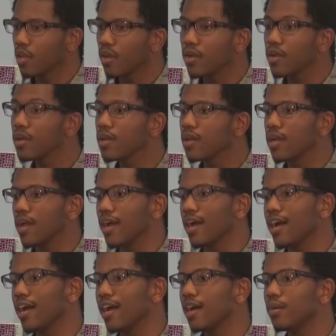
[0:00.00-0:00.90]
right.
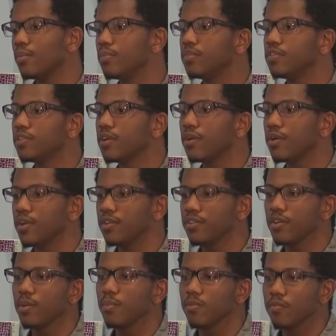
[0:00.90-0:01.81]
So in
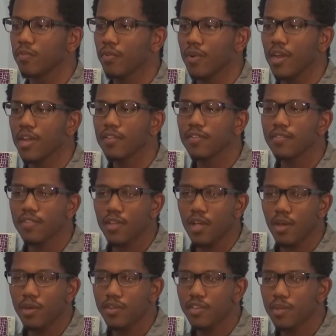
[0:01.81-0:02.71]
terms of grants and
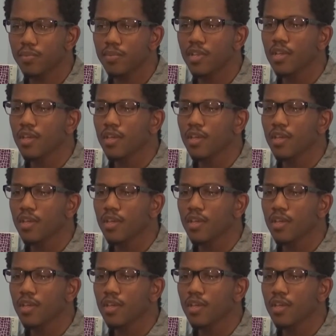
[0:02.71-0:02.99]
scholarships,